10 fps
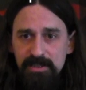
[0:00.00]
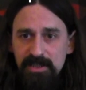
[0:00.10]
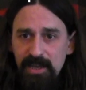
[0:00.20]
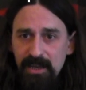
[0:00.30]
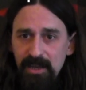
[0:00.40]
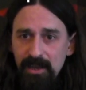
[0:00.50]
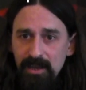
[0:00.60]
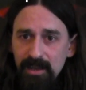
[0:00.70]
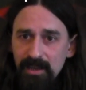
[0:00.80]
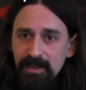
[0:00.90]
D,
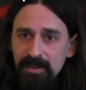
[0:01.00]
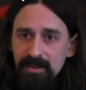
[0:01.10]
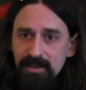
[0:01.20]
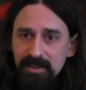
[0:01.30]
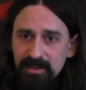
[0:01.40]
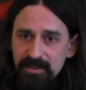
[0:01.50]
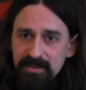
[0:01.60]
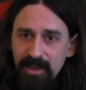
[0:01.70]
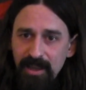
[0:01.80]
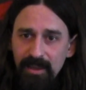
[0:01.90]

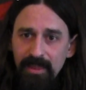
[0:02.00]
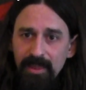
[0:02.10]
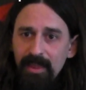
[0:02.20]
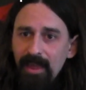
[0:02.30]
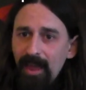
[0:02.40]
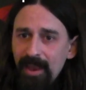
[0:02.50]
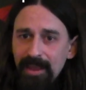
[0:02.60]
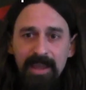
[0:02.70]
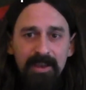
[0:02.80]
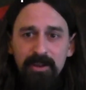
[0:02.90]
C. And
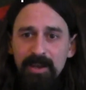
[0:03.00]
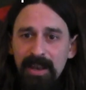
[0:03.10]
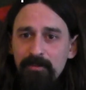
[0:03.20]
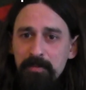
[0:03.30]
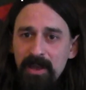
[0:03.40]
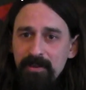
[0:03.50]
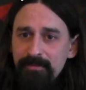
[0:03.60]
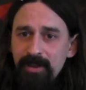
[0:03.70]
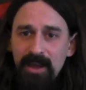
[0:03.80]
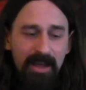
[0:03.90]
again, you could have a bit
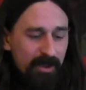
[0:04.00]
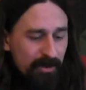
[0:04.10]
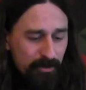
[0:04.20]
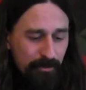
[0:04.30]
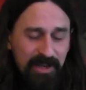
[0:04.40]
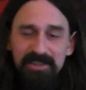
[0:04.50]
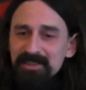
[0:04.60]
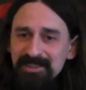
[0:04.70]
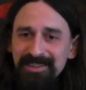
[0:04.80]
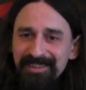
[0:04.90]
of
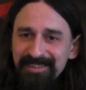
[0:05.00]
Grease.